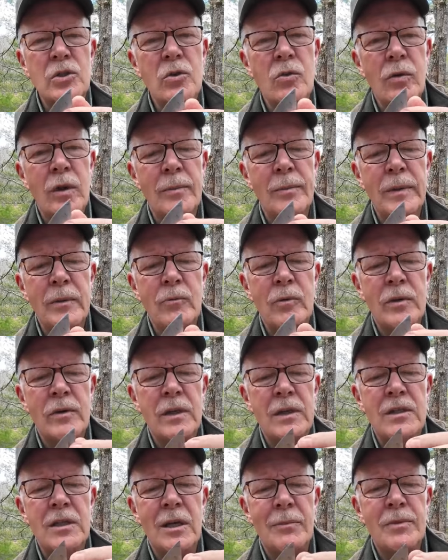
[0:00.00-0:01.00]
scraping with
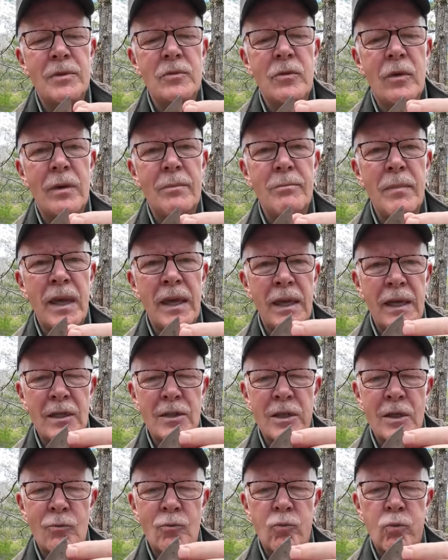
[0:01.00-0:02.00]
the tip, so I may
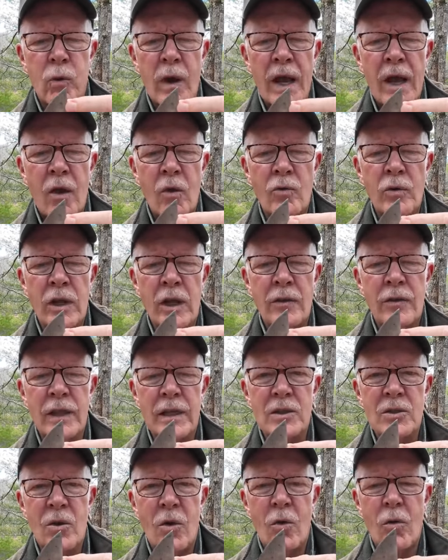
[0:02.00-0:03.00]
actually round
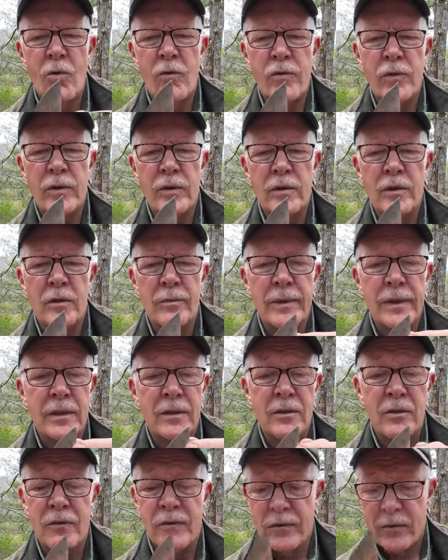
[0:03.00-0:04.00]
this over a little bit.
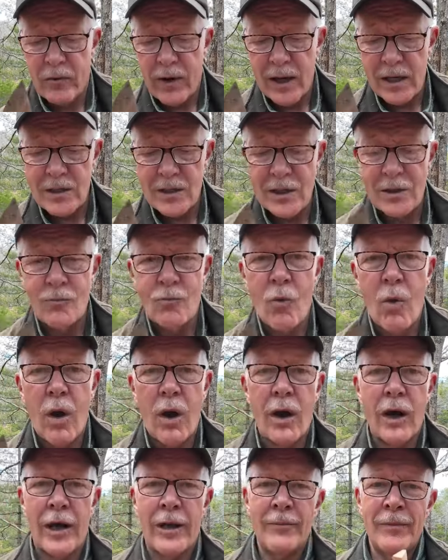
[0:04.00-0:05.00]
And if you're asking
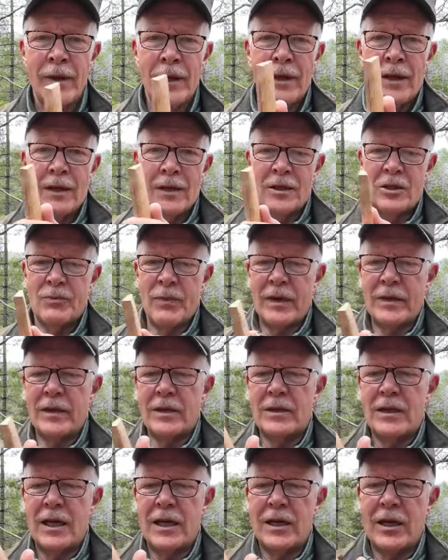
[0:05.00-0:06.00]
why, spend a
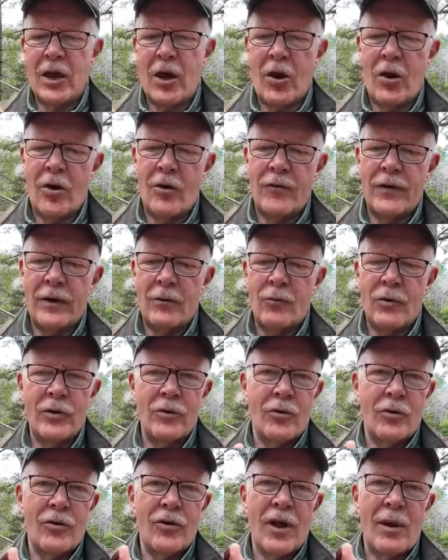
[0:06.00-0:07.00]
day carving with
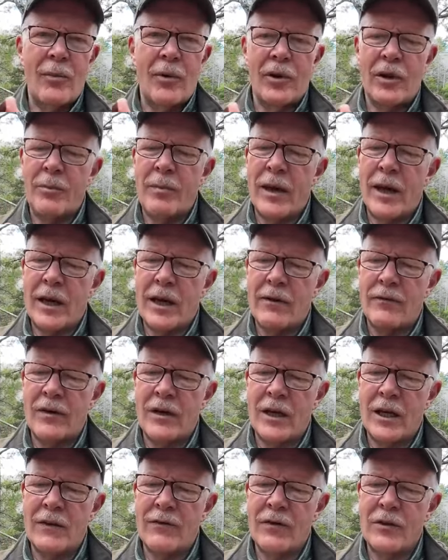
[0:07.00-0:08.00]
your thumb on the back of a
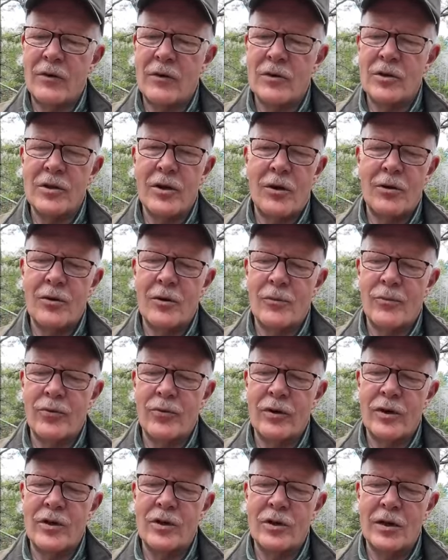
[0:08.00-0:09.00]
knife, and you'll start to
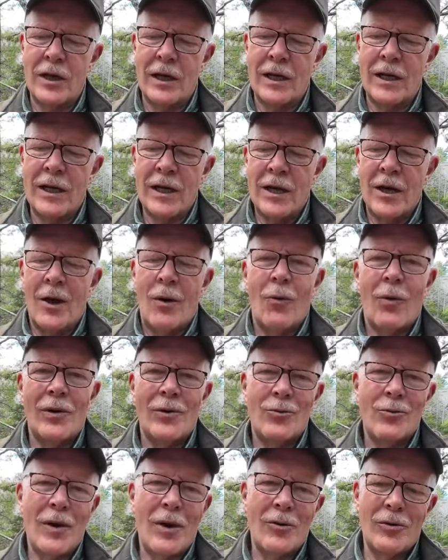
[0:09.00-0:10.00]
appreciate what
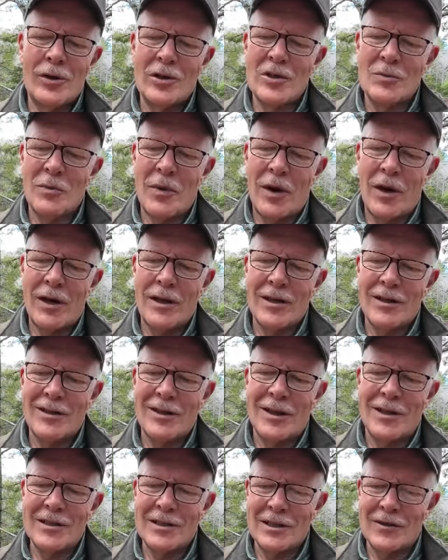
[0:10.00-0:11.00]
a rounded spine
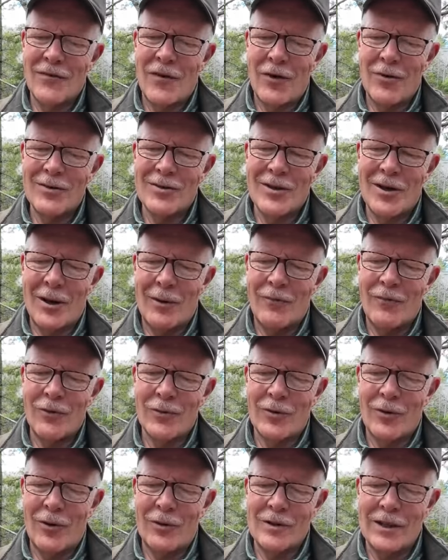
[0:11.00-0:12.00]
does as far as
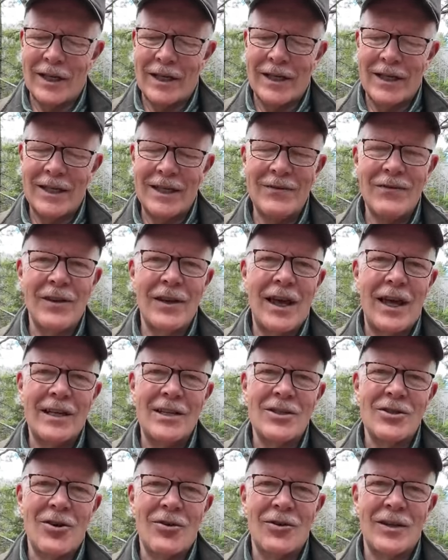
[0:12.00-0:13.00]
comfort goes. Like, even that's
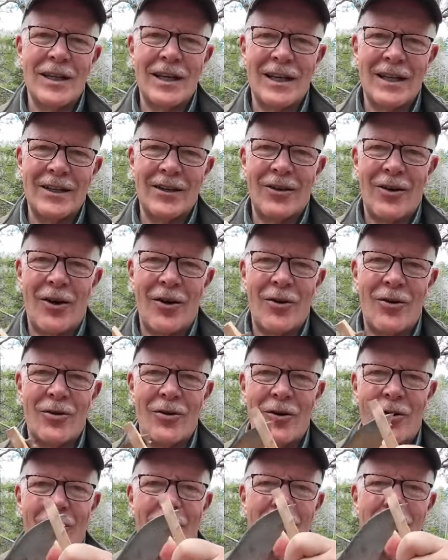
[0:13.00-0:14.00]
starting to get a little
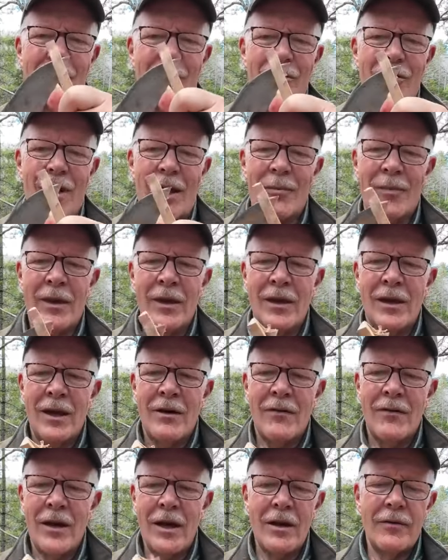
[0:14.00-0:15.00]
hard on the thumb.
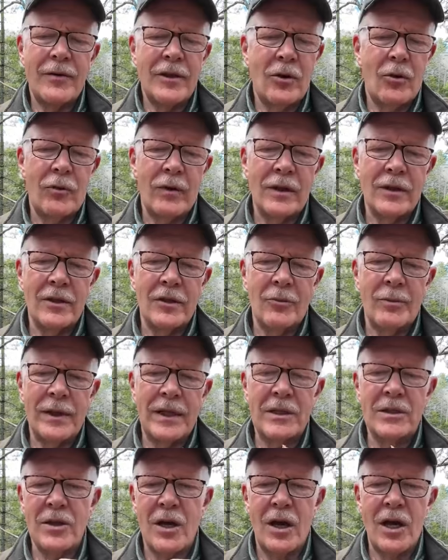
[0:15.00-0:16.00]
Have, you know, a little
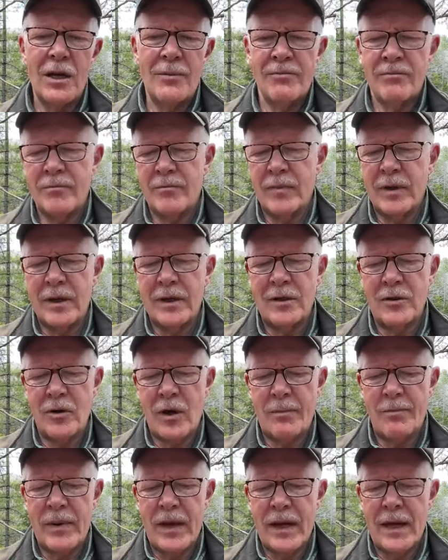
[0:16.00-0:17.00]
bit of time, but
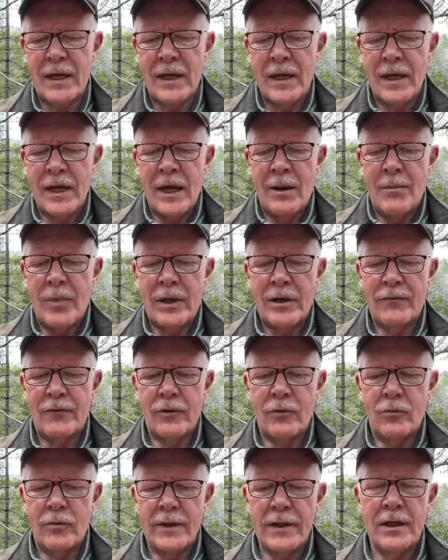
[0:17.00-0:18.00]
not bad. But if
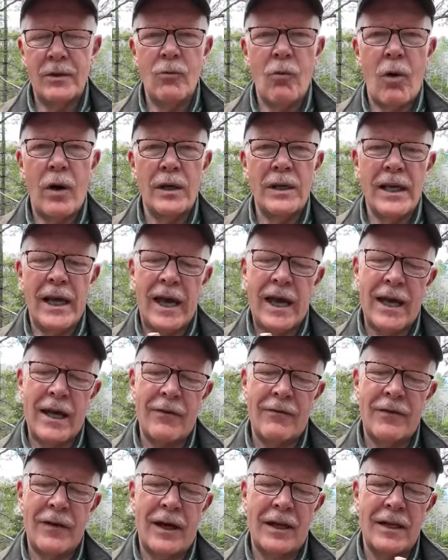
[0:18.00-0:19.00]
you really want to
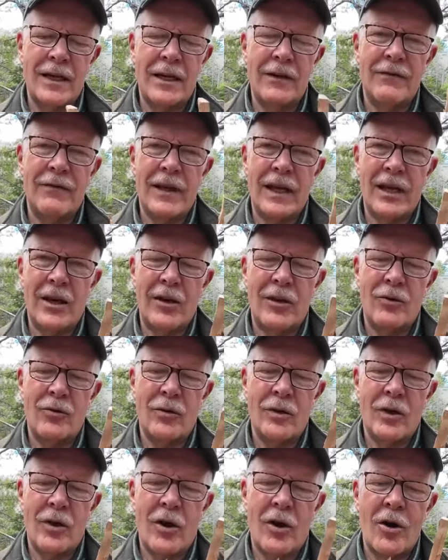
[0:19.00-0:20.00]
have a knife that you
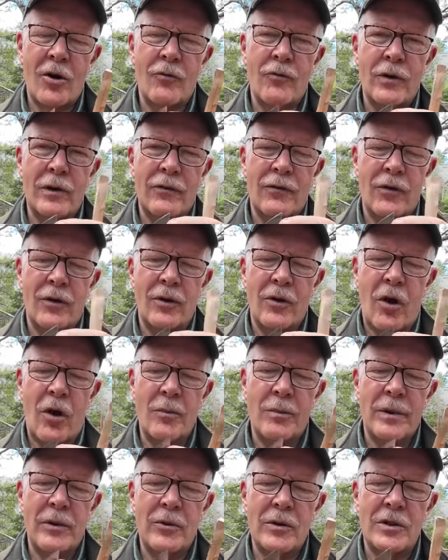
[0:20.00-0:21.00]
can carve with for
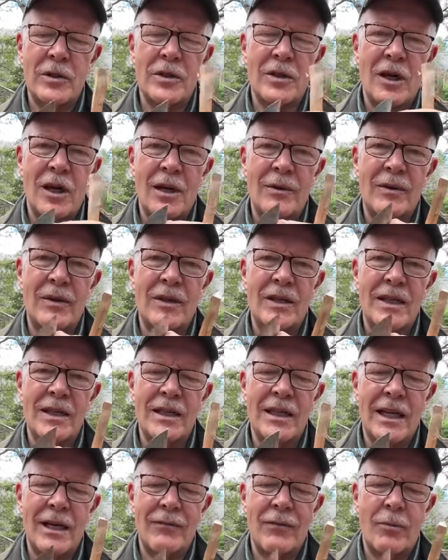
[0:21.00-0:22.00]
long periods of time, you need
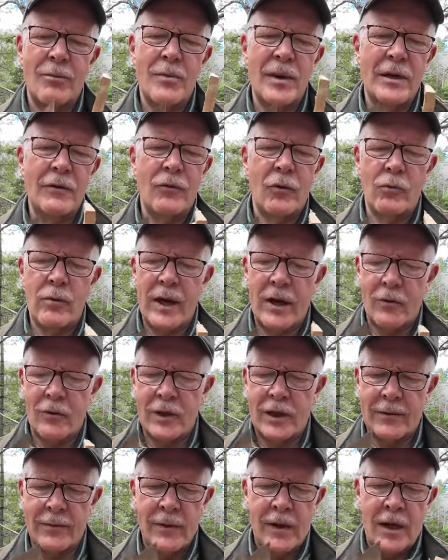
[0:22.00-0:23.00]
to have a bit of a
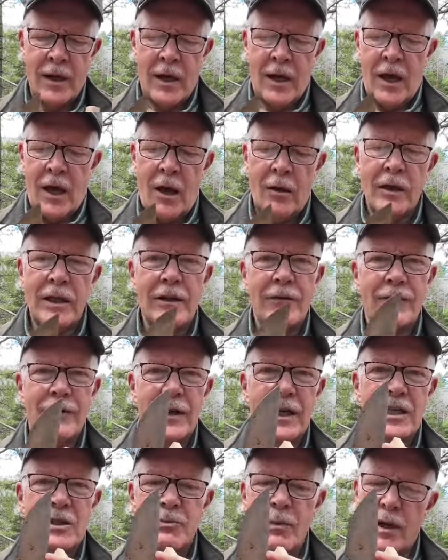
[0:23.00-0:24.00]
rounding. I'll leave
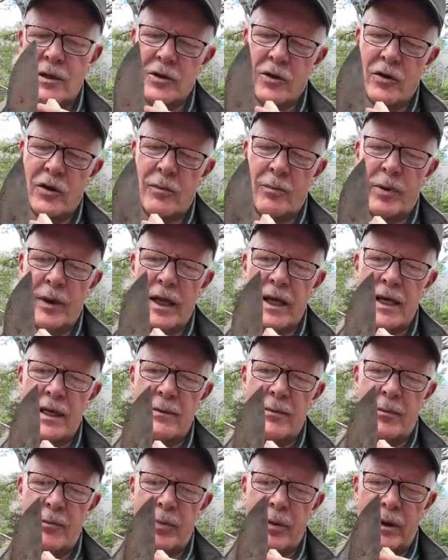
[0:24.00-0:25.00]
this much of the blade
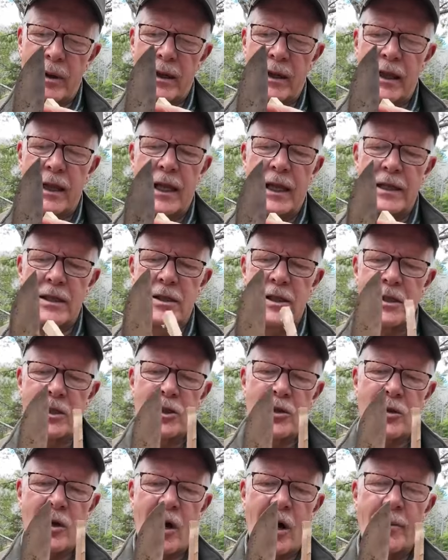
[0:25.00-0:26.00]
plenty
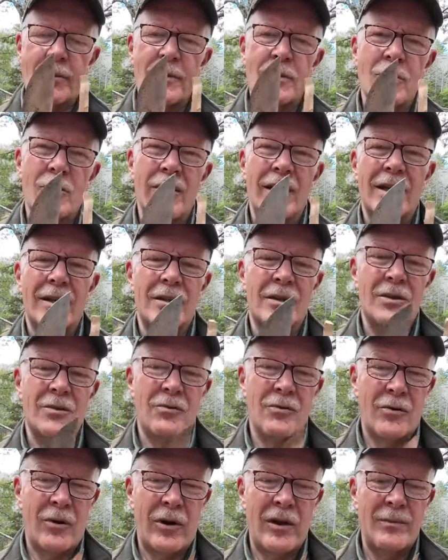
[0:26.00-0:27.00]
sharp so I can
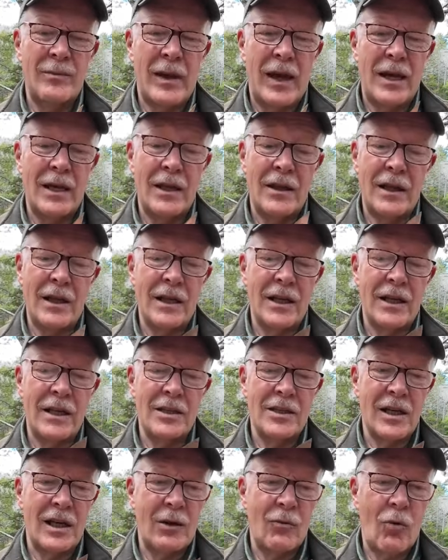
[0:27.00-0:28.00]
scrape anything it
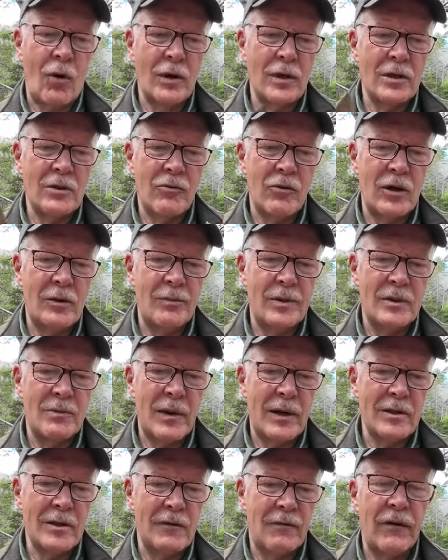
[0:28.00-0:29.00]
is that I want to scrape,
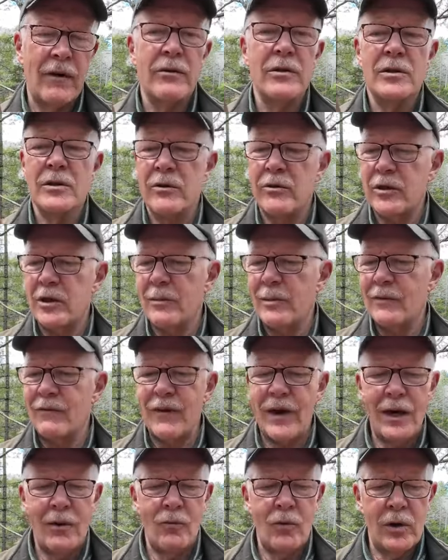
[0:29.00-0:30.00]
especially ferrocerium and
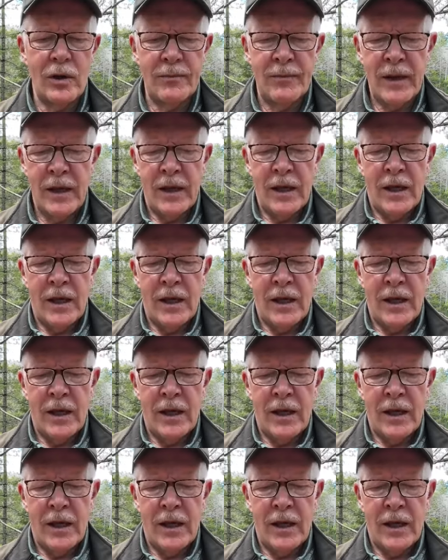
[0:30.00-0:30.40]
fatwood.